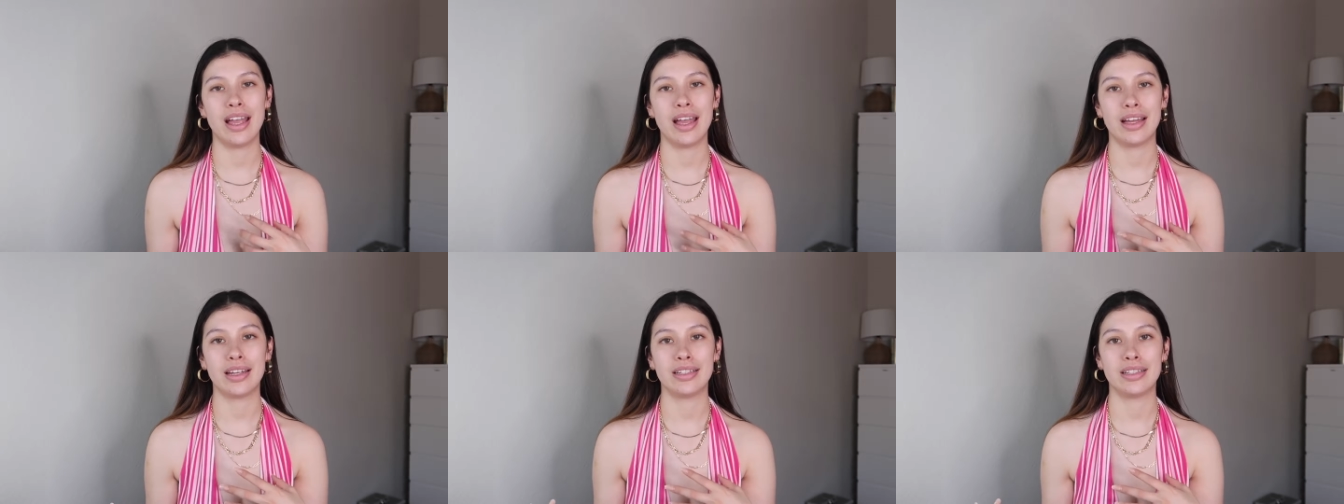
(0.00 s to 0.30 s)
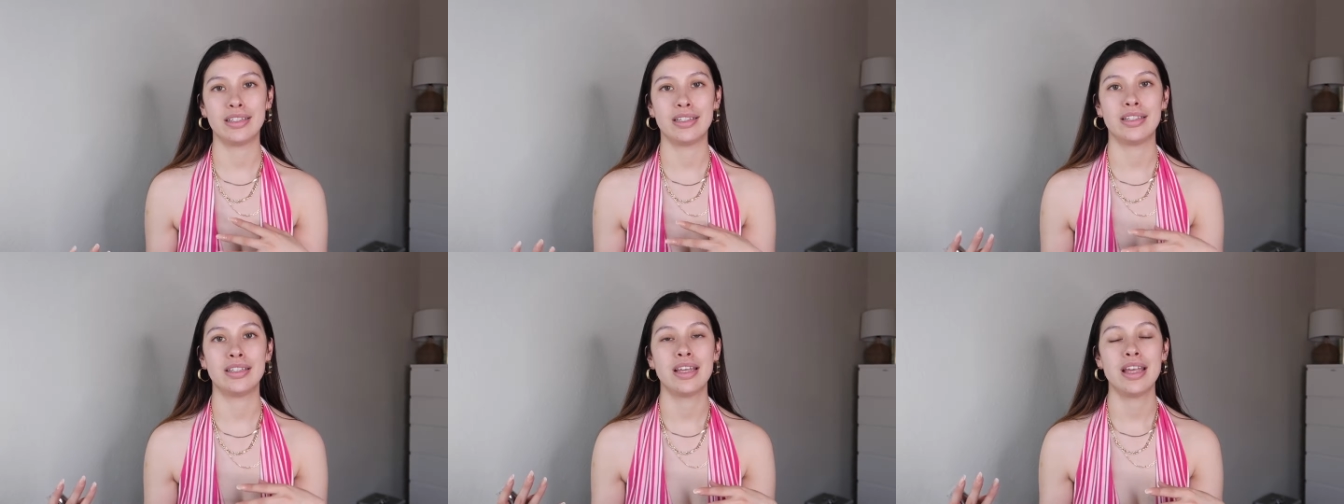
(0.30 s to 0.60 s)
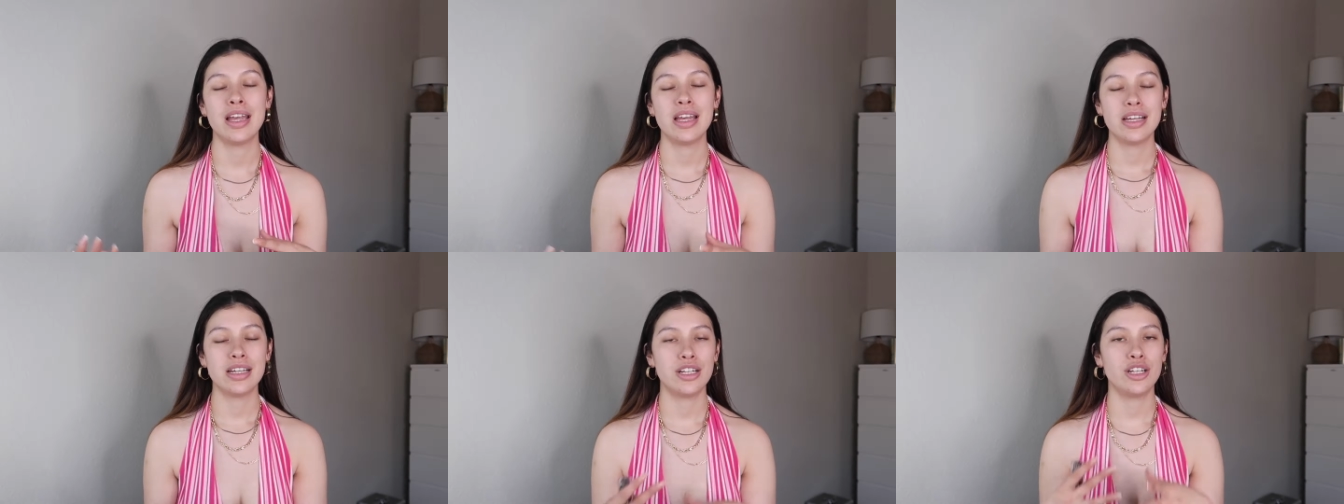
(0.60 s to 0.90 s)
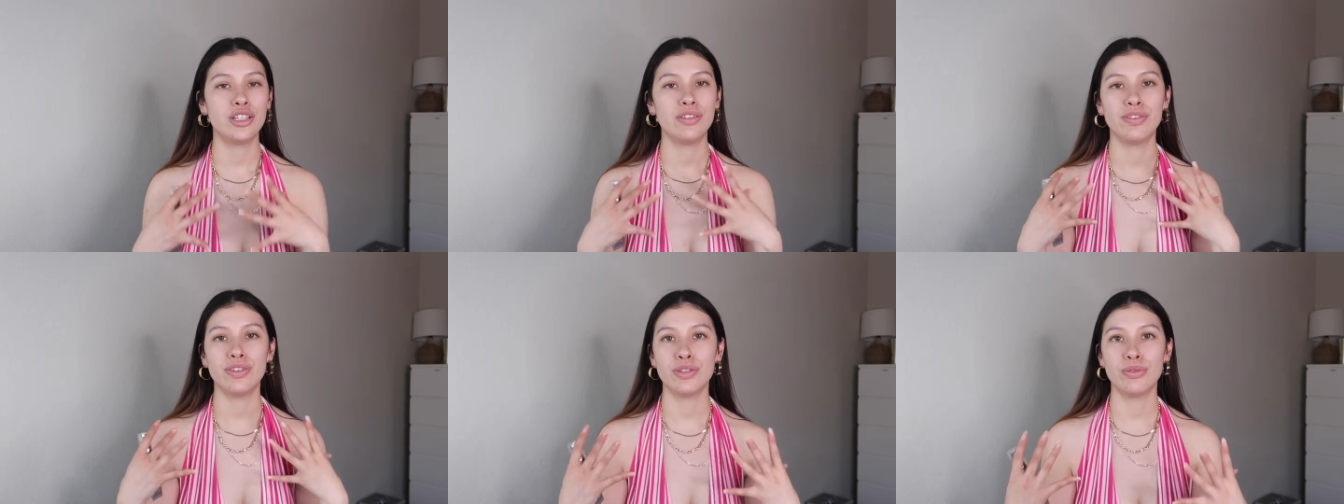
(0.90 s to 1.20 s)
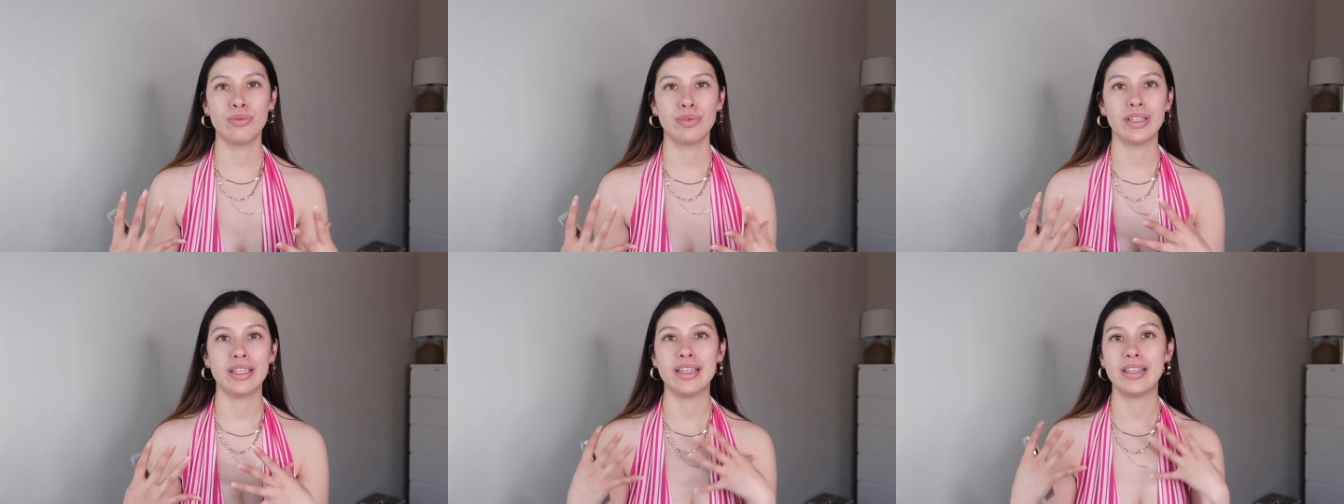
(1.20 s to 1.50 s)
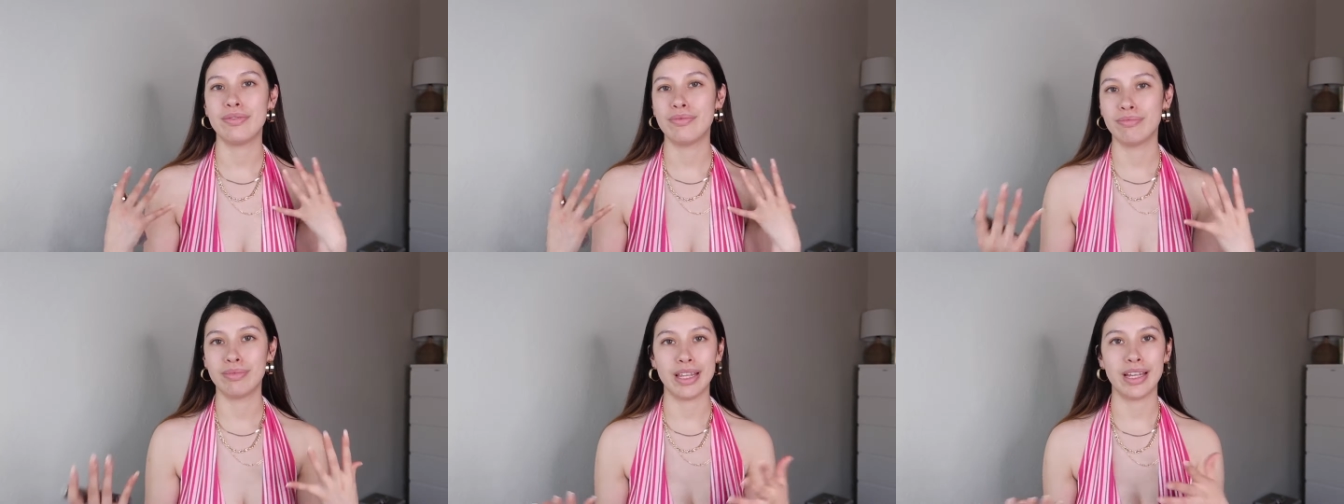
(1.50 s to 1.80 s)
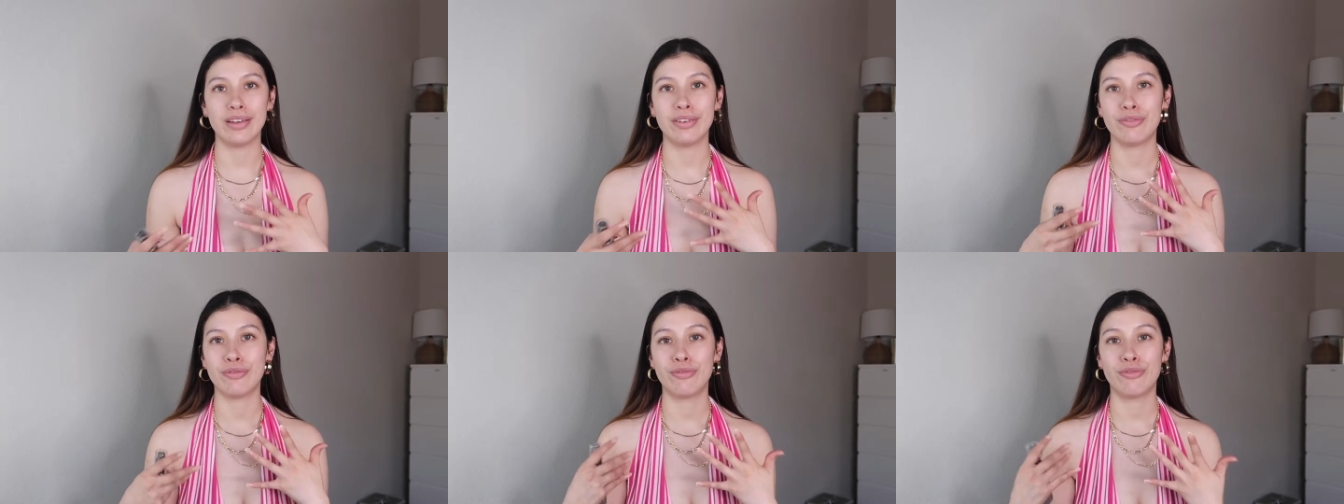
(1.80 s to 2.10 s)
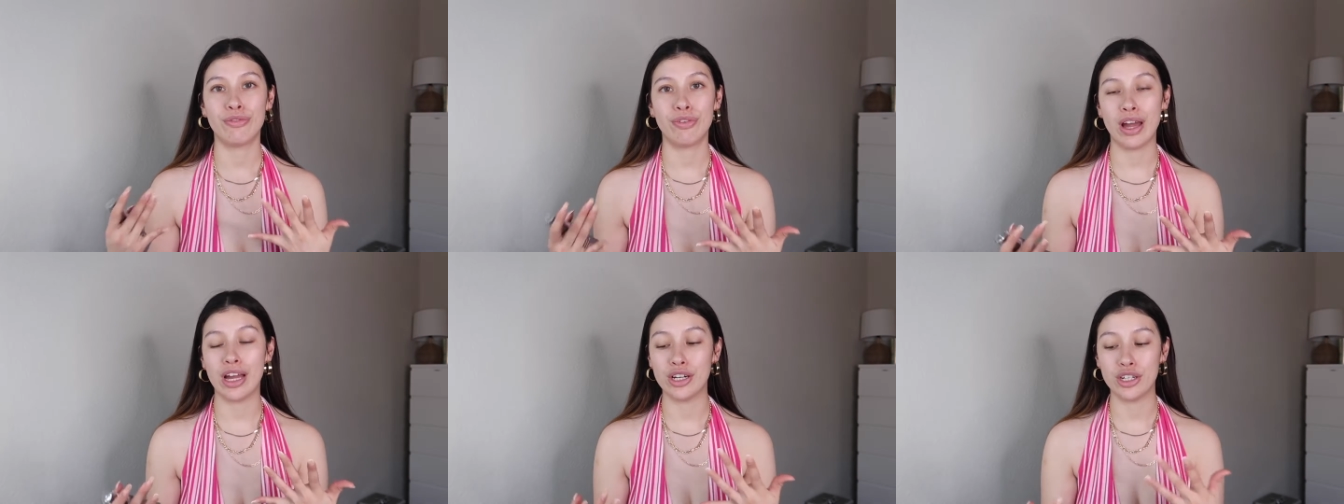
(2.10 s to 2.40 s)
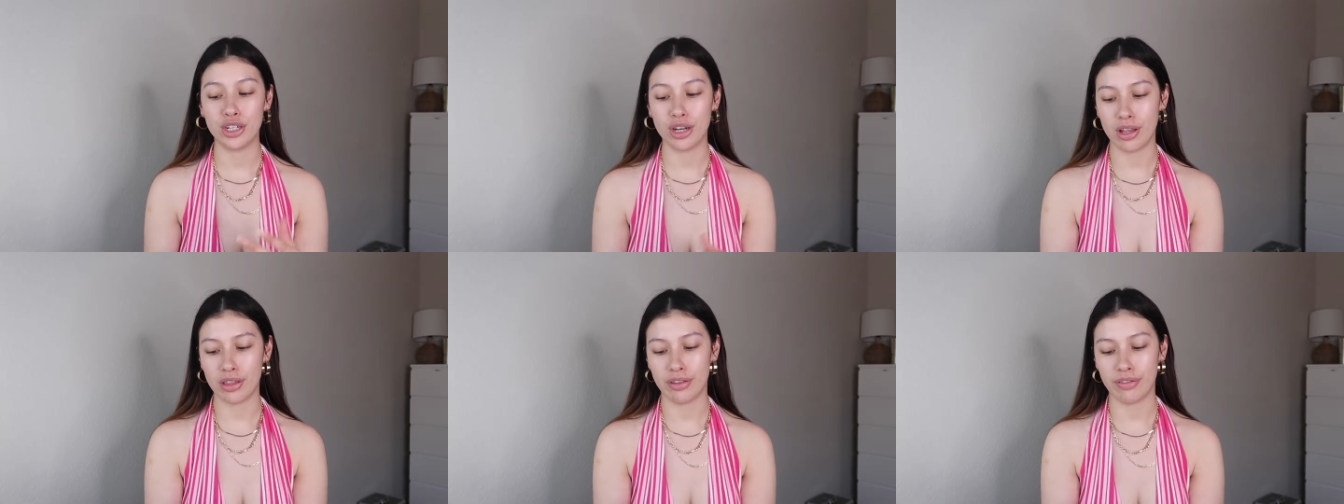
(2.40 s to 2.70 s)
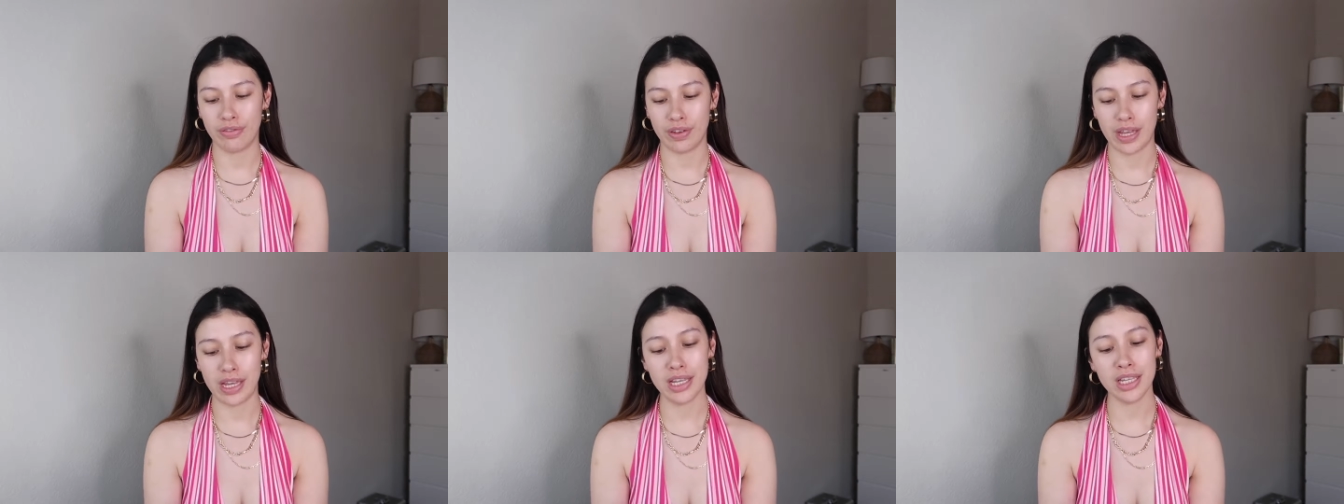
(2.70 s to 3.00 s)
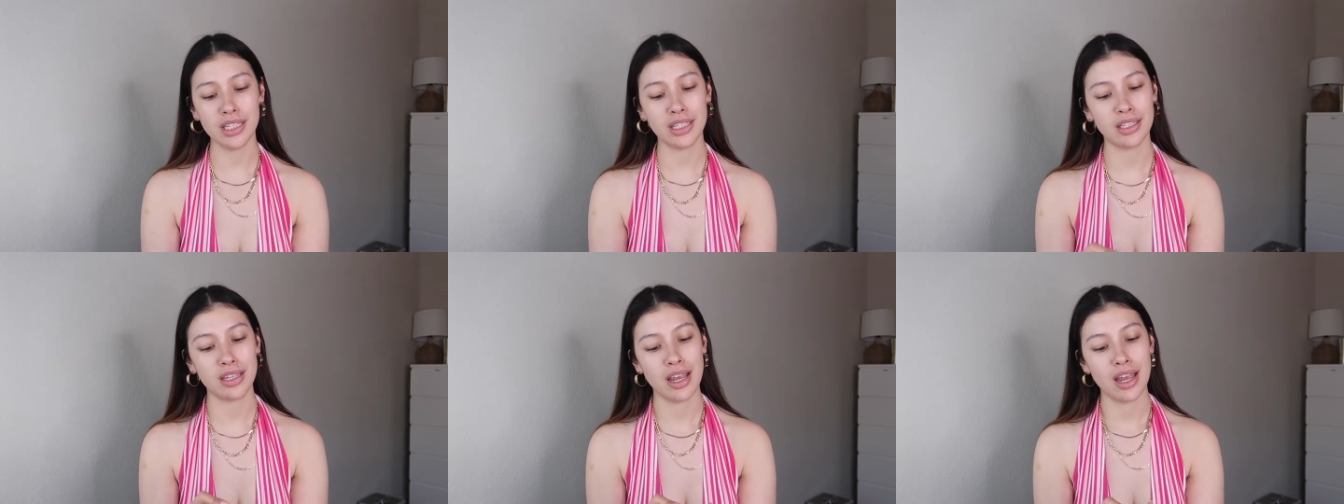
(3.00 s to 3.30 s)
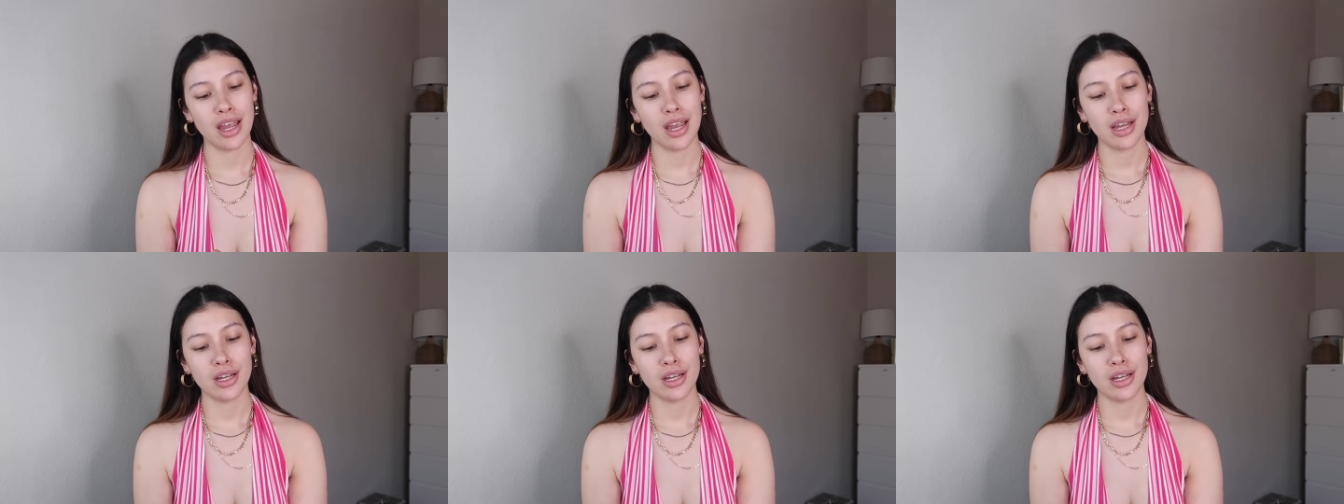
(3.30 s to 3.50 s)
and it just feels really like fresh on the face.